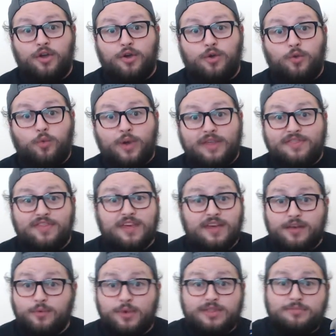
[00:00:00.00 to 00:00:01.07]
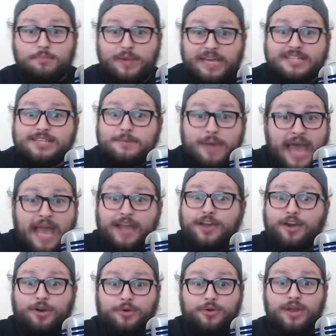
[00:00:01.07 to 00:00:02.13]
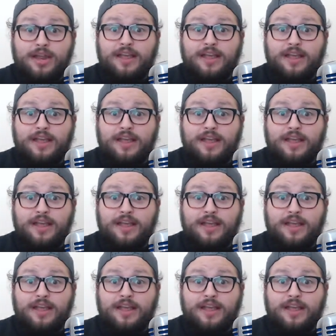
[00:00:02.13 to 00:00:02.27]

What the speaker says: with big tobacco.